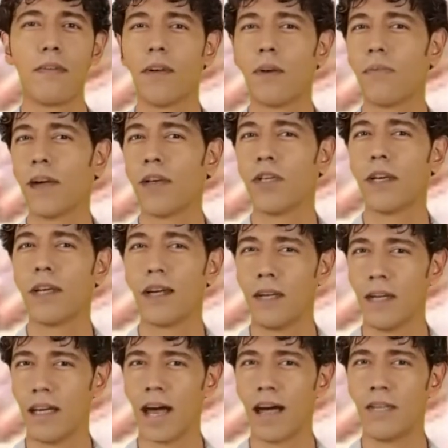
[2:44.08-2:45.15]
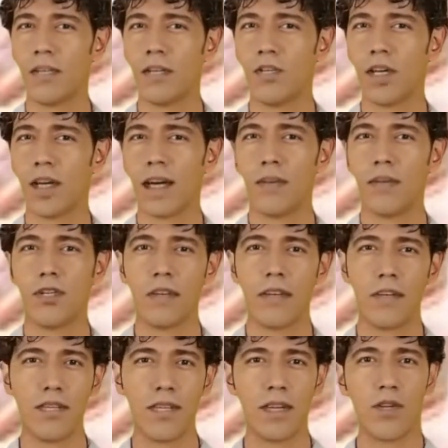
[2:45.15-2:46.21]
The vision indicates a change in
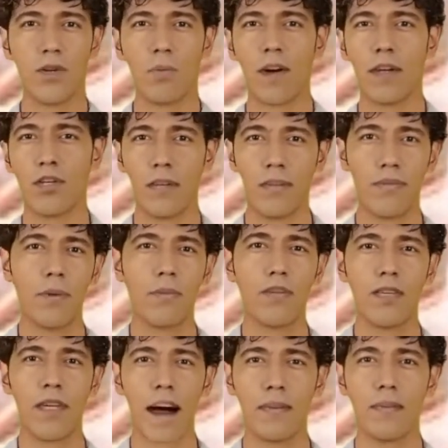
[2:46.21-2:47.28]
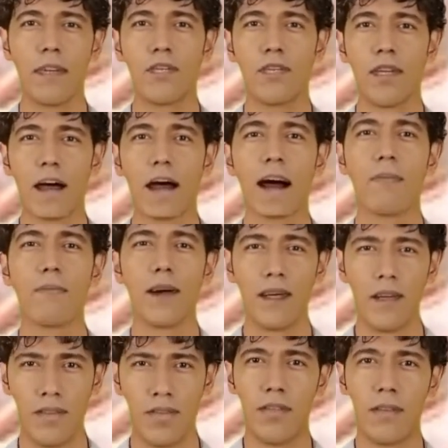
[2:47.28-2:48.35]
the situation from sadness to
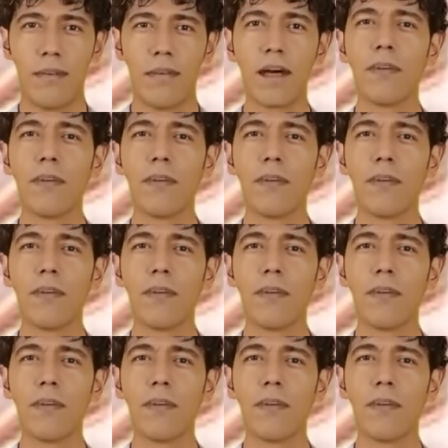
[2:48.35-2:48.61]
happiness